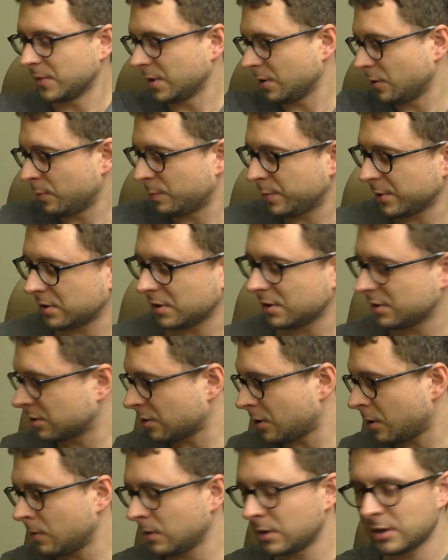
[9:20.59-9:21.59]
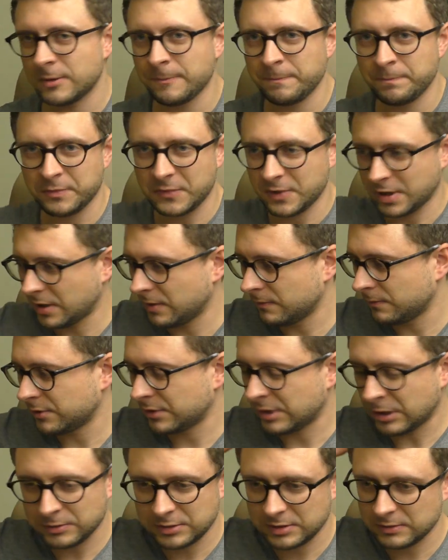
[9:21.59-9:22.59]
open the drawer, and
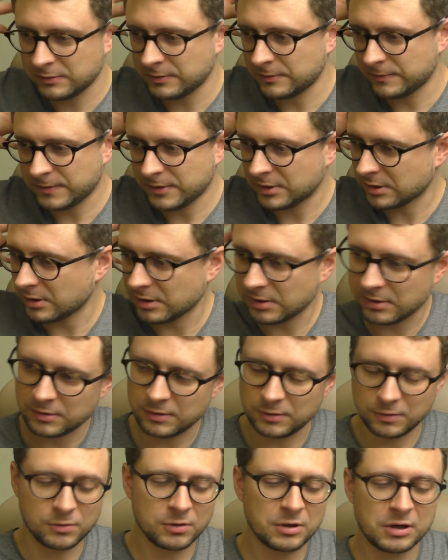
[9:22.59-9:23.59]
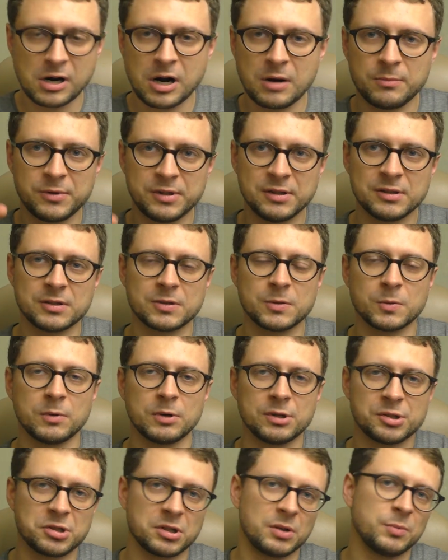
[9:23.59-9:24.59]
without even thinking, you grab this
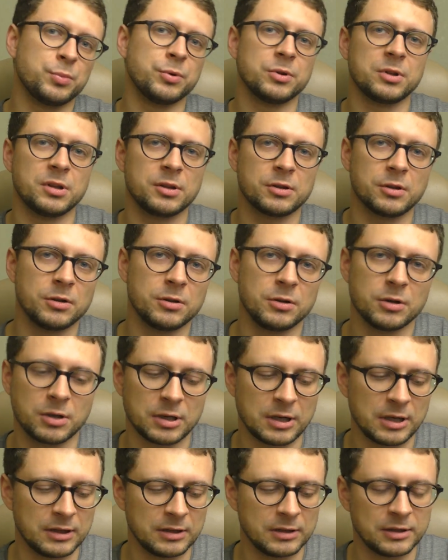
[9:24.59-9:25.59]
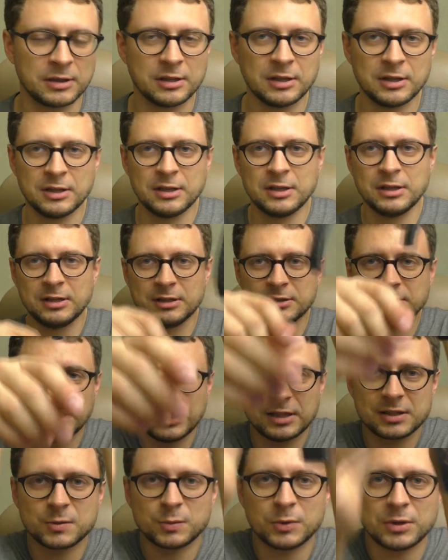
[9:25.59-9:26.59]
watch and put it on your hand.
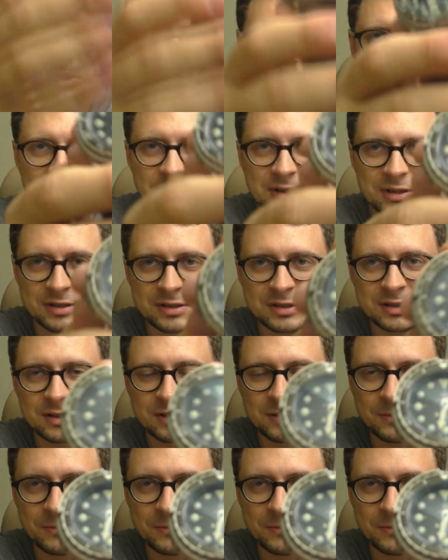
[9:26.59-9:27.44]
That's what it is.